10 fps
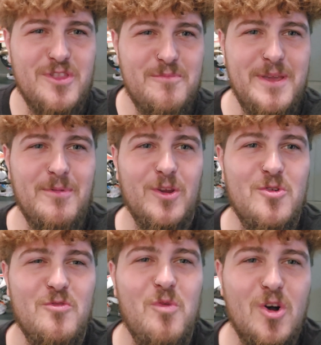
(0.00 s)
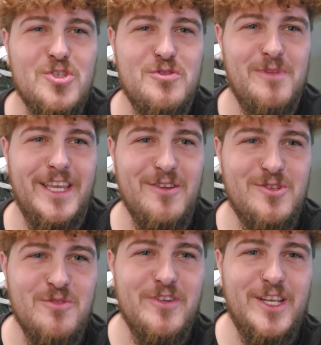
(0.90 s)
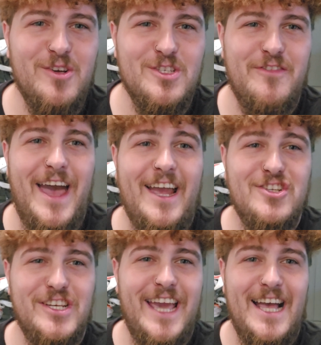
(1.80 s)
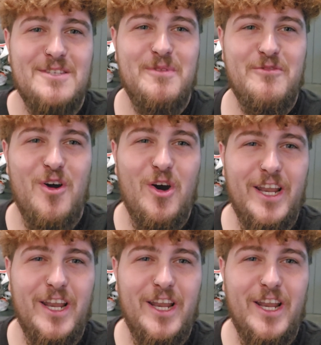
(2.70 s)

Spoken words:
the people who watch my YouTube videos, have actually asked me for,